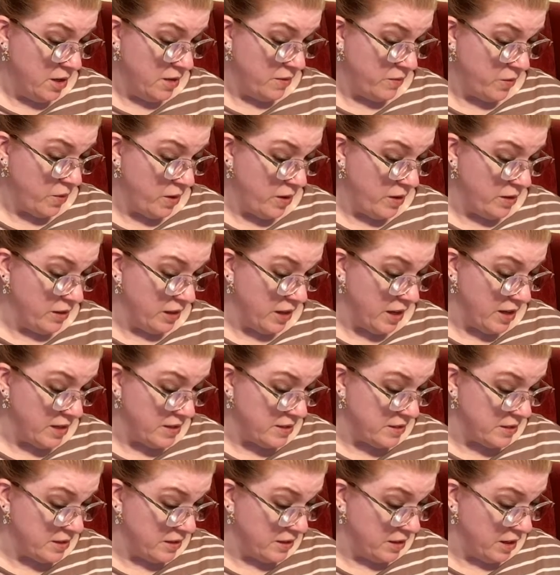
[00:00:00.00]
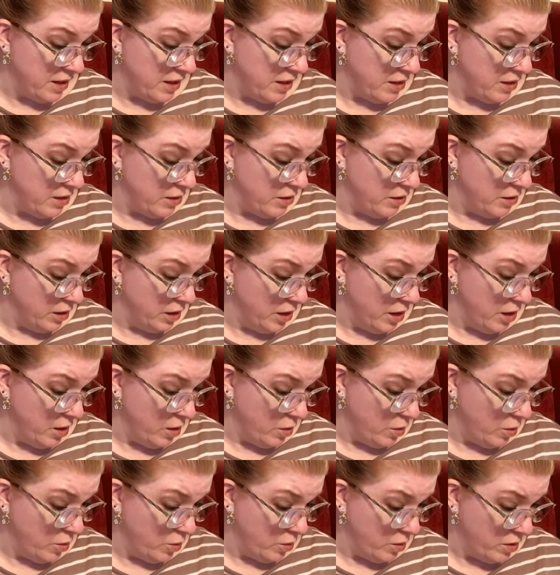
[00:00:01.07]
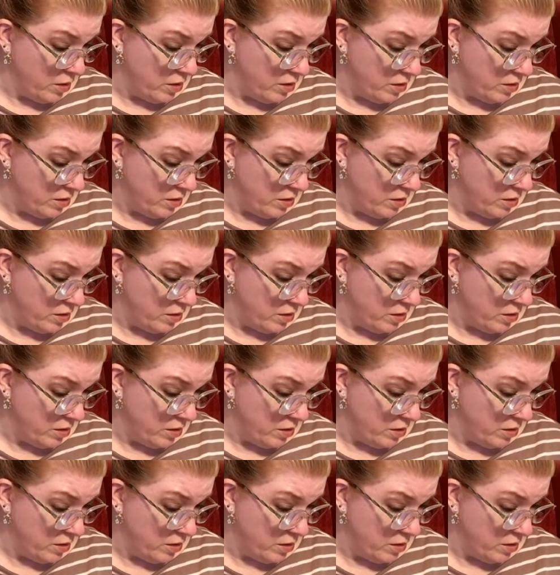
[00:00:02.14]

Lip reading: for a glass-like glow.